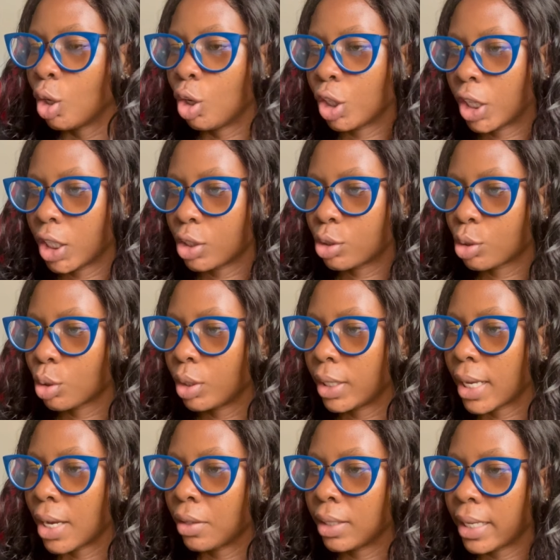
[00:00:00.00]
Okay, so
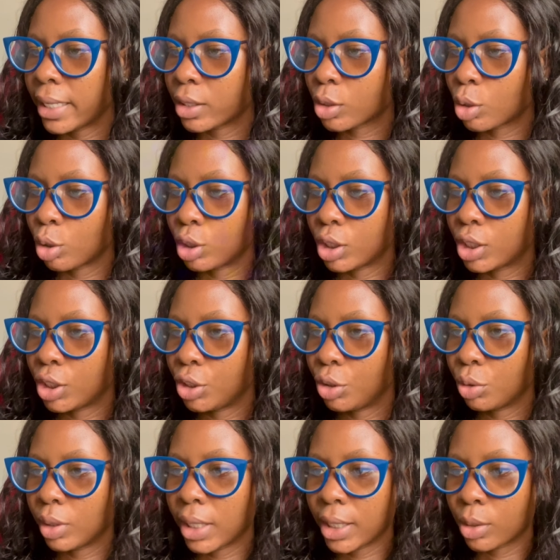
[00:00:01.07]
now let's
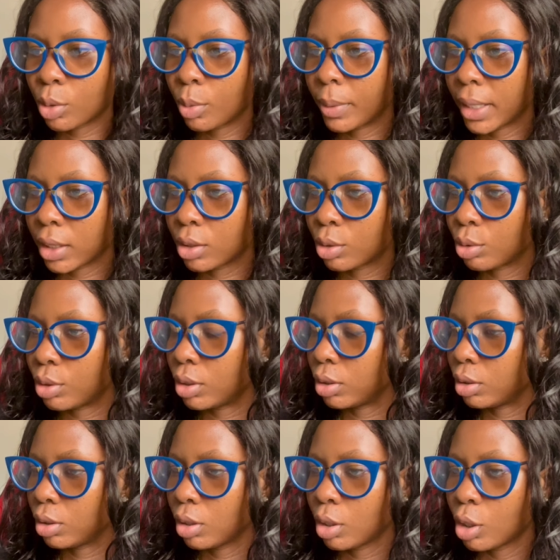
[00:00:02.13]
continue. Let's go back
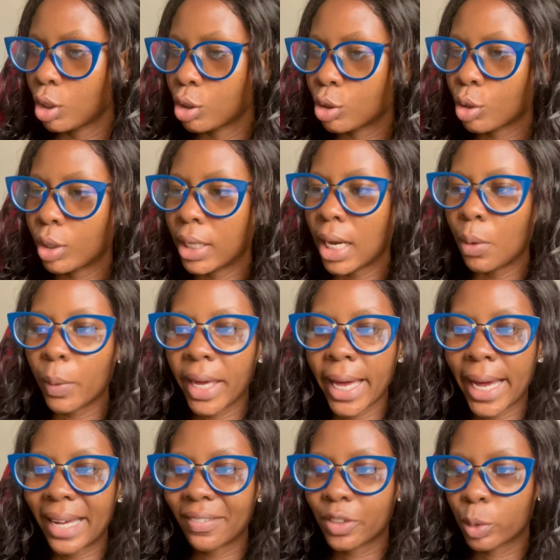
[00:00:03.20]
to so now we
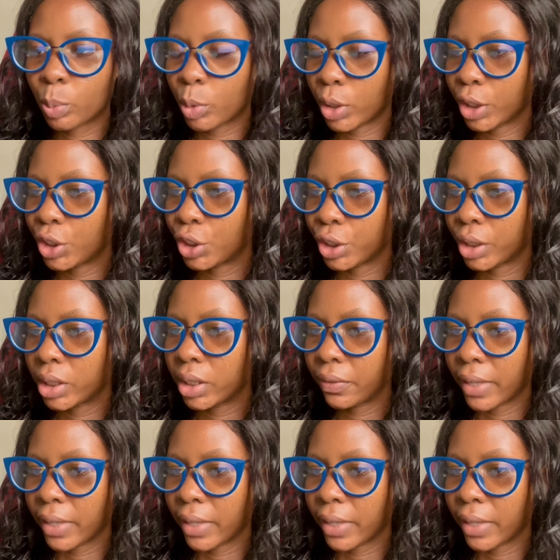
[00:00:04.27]
have spreadsheets.